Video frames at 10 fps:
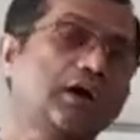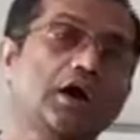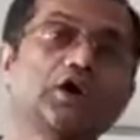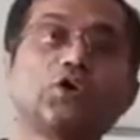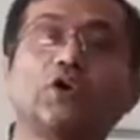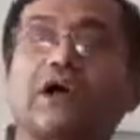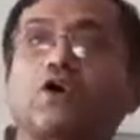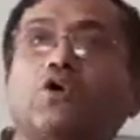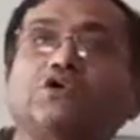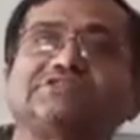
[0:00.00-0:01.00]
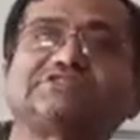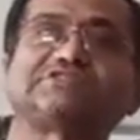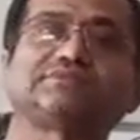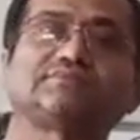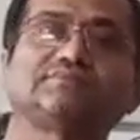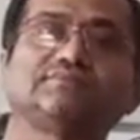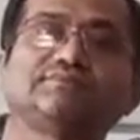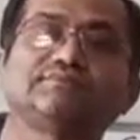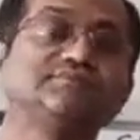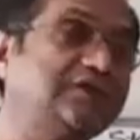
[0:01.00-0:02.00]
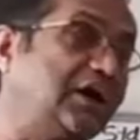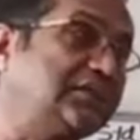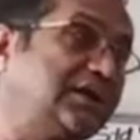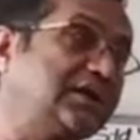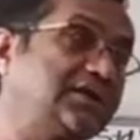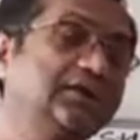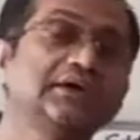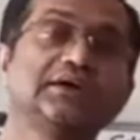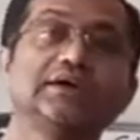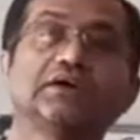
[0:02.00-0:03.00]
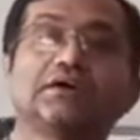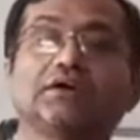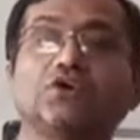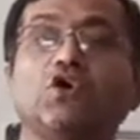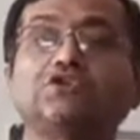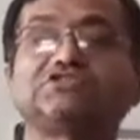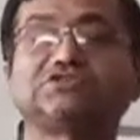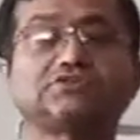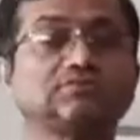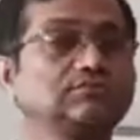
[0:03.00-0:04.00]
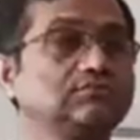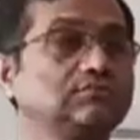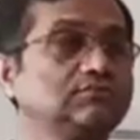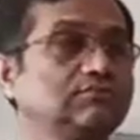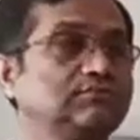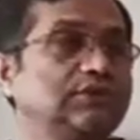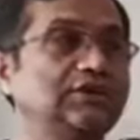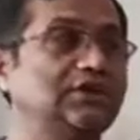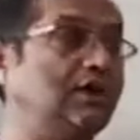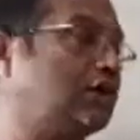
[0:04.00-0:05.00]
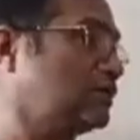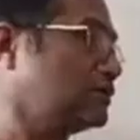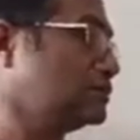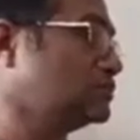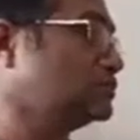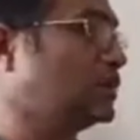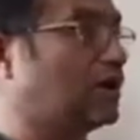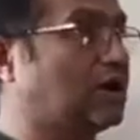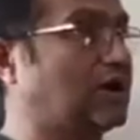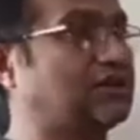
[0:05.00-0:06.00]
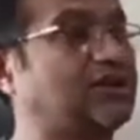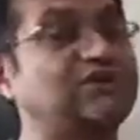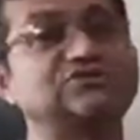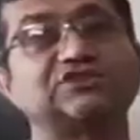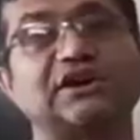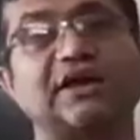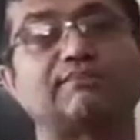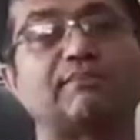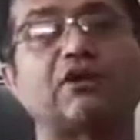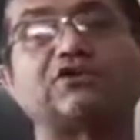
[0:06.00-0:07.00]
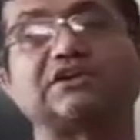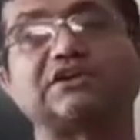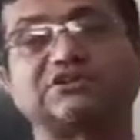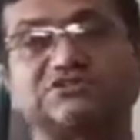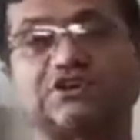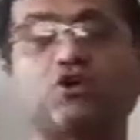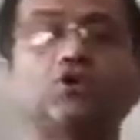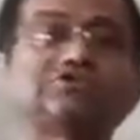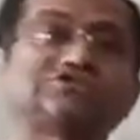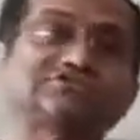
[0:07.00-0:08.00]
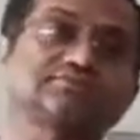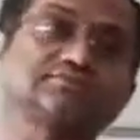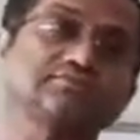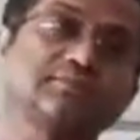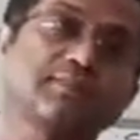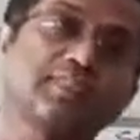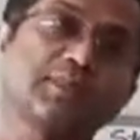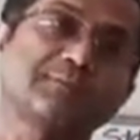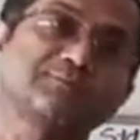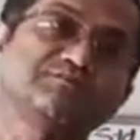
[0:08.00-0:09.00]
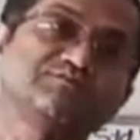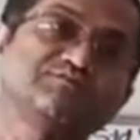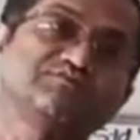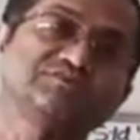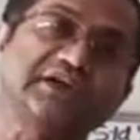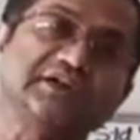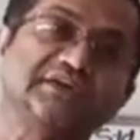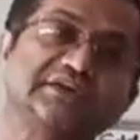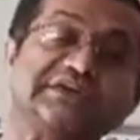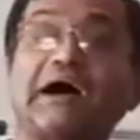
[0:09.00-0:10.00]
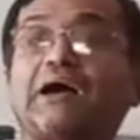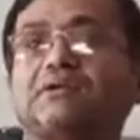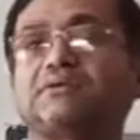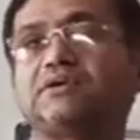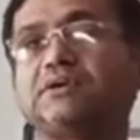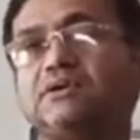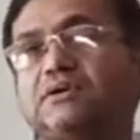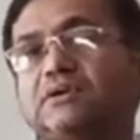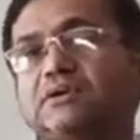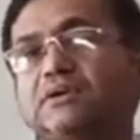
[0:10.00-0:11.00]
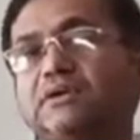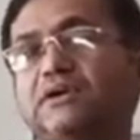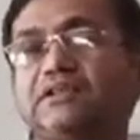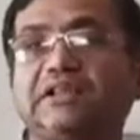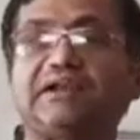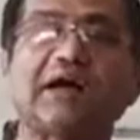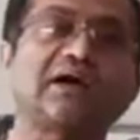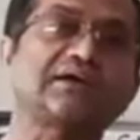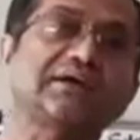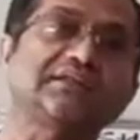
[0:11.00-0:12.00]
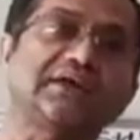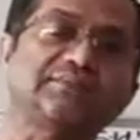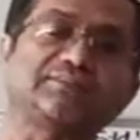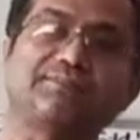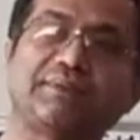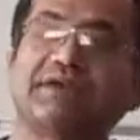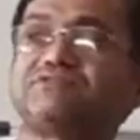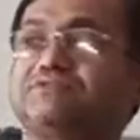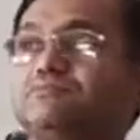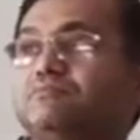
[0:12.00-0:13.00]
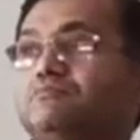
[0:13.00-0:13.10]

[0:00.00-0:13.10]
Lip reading: Angora goats, the other goats in the other region like mountain region goats, then yak in Ladakh and that place,